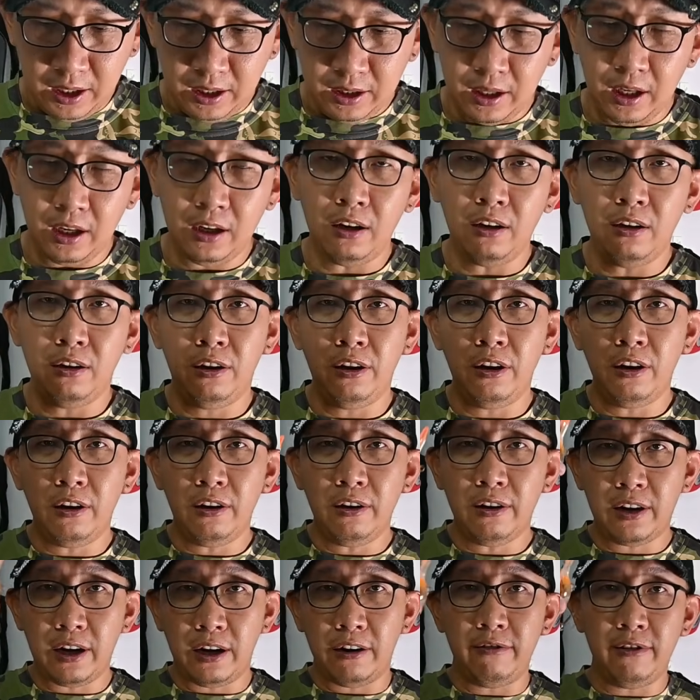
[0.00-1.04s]
your
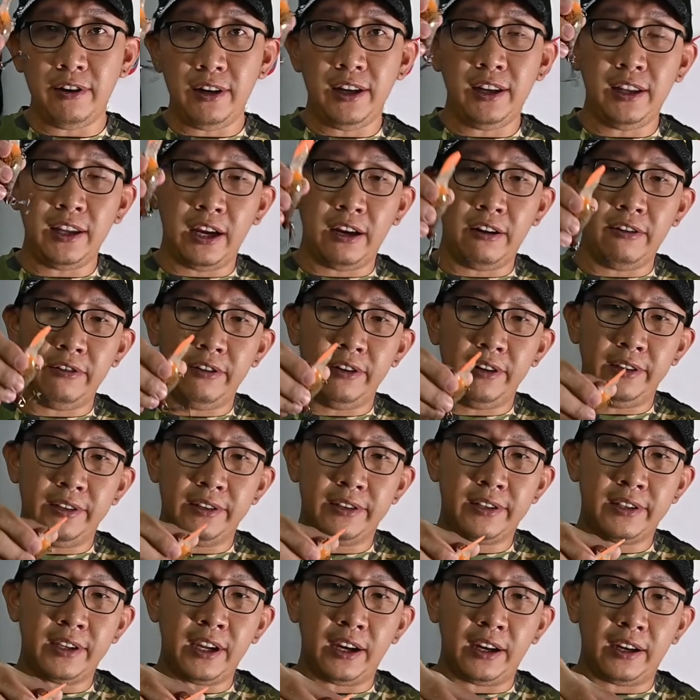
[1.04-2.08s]
lure currently now is
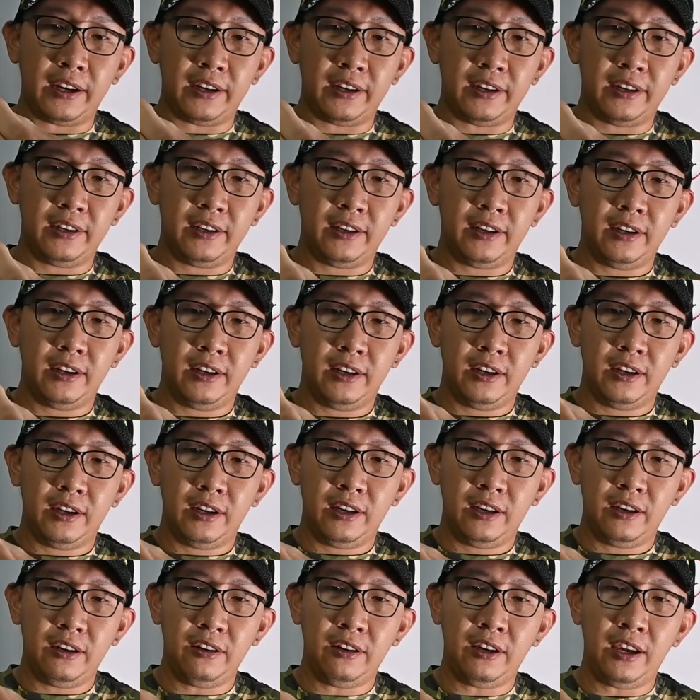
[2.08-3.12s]
stuck,
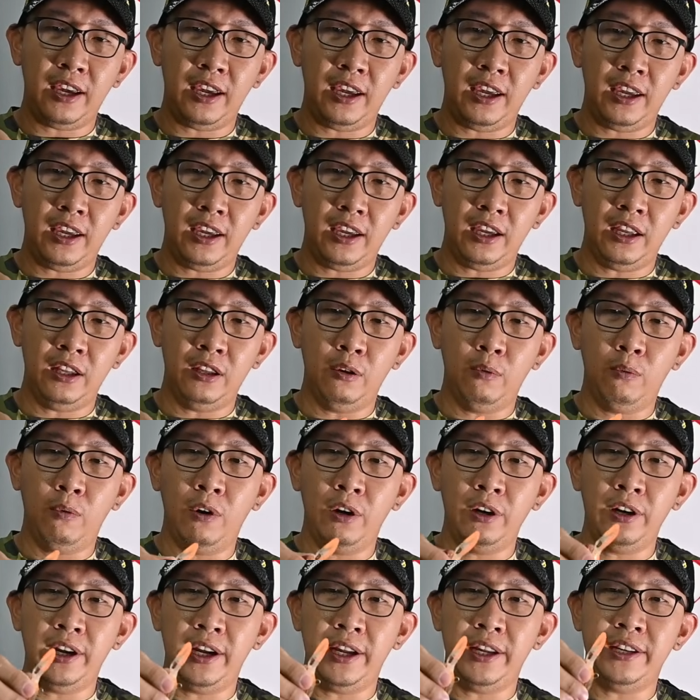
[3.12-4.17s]
okay, in the
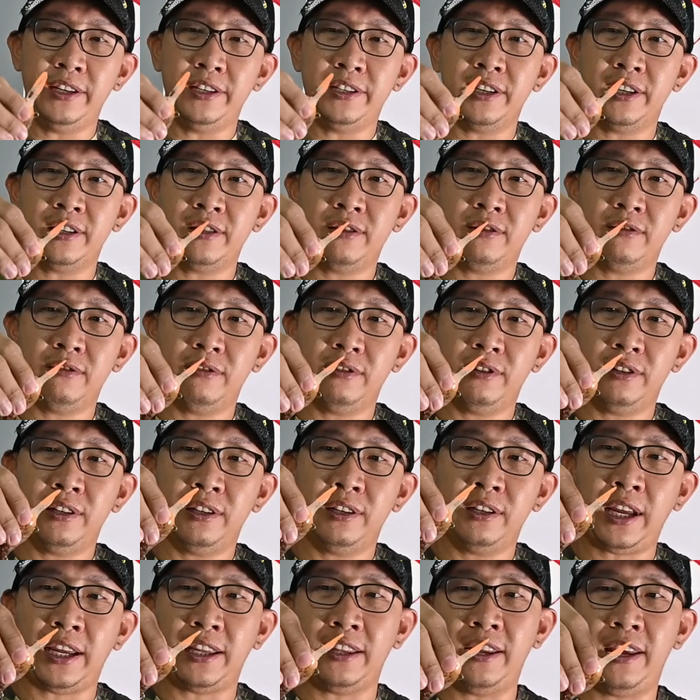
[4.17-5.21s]
water, and it's just
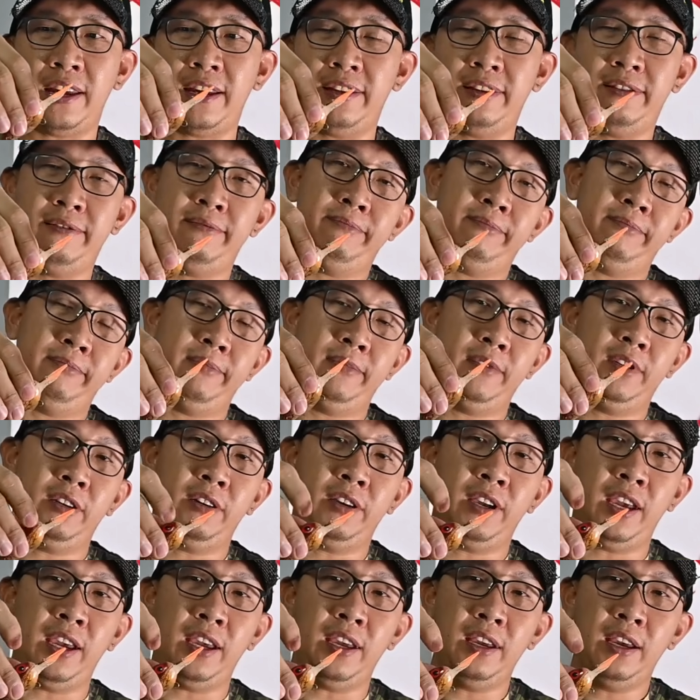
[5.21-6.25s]
like that,
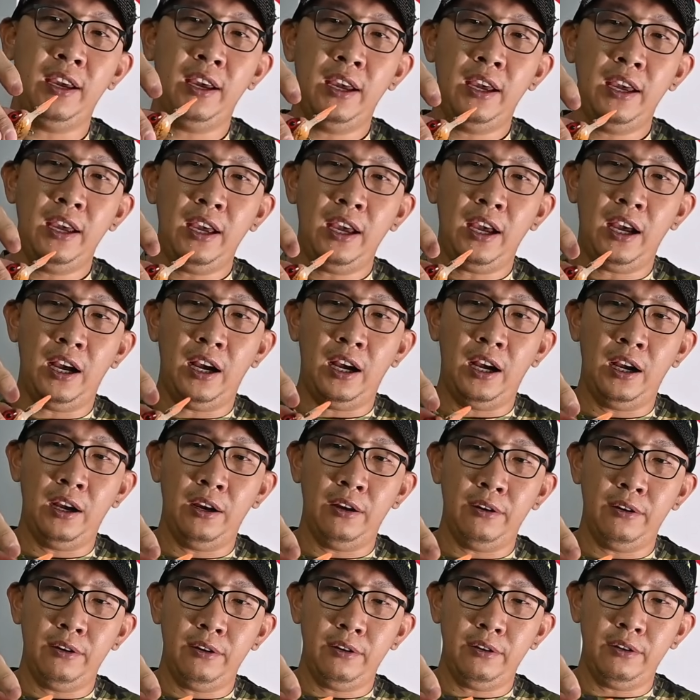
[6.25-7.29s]
okay.
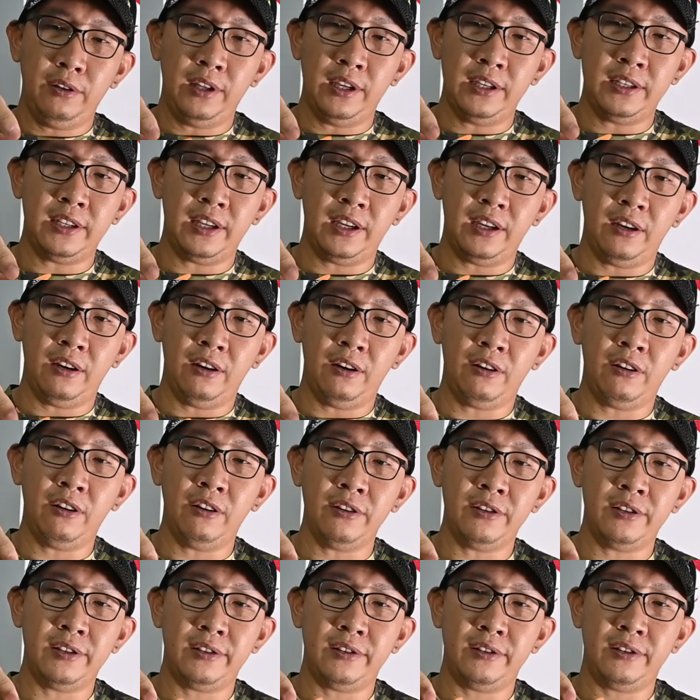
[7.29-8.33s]
There's, of
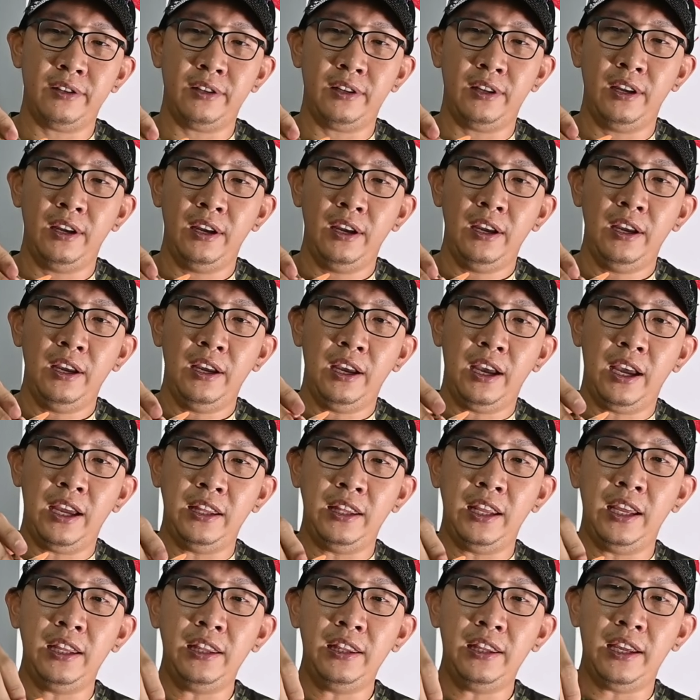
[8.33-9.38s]
course, and
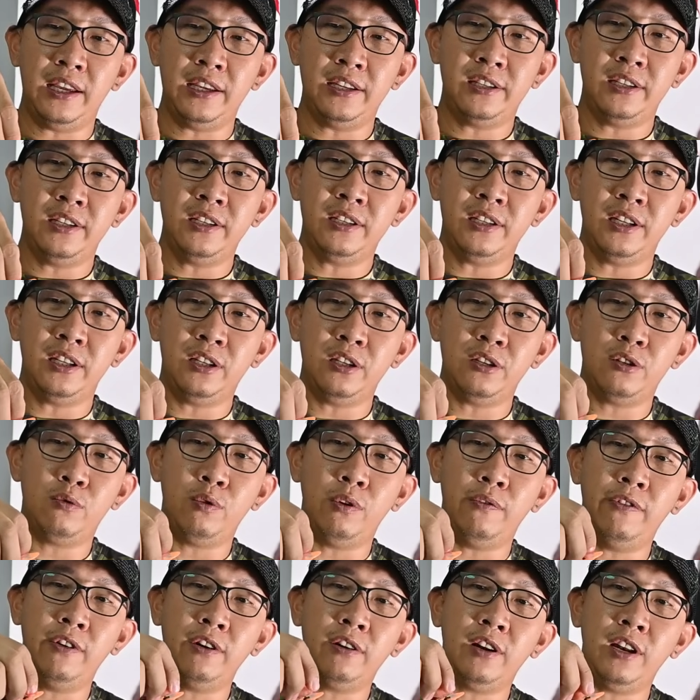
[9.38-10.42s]
then there's this little
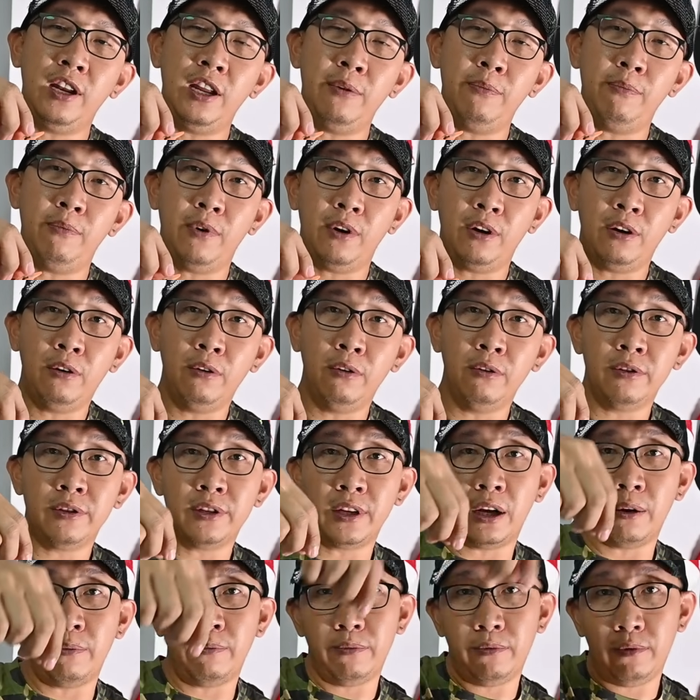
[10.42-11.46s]
swivel clip goes
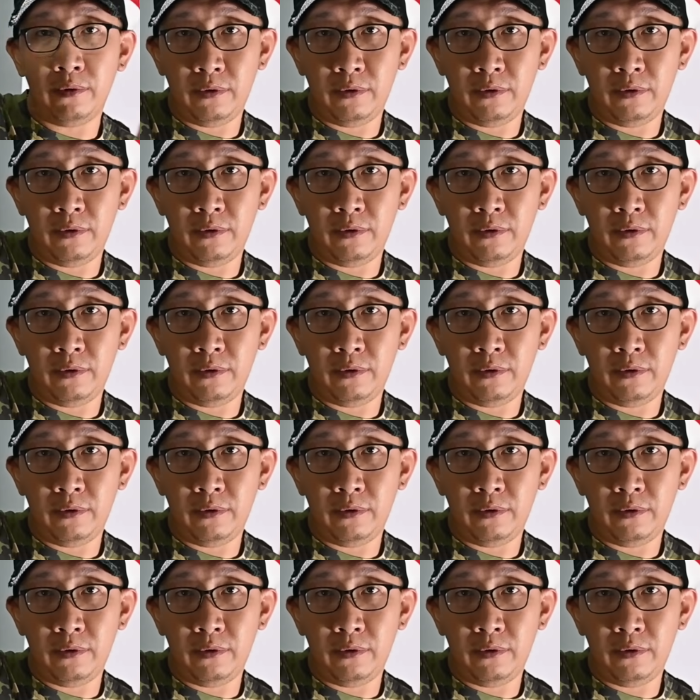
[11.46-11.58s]
up,